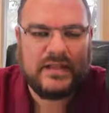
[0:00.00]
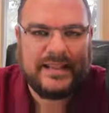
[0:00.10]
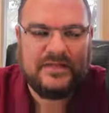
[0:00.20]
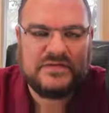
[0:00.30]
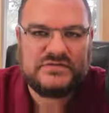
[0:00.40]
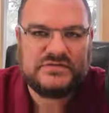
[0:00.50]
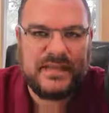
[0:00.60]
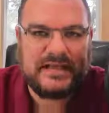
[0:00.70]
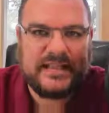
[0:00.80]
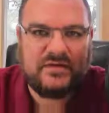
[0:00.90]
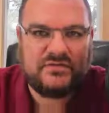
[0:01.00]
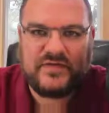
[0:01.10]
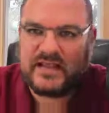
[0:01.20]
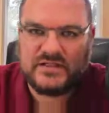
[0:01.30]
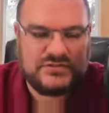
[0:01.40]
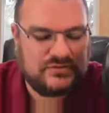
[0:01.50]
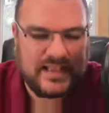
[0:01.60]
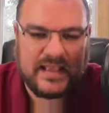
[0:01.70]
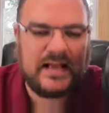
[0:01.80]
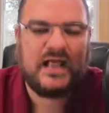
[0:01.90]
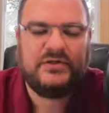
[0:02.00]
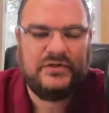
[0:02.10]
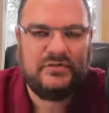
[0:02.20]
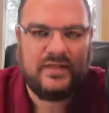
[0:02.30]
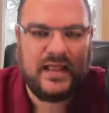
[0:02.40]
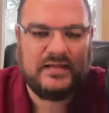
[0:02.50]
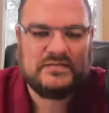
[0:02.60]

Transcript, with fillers: Again, this is Medicare Advantage. You cannot do that.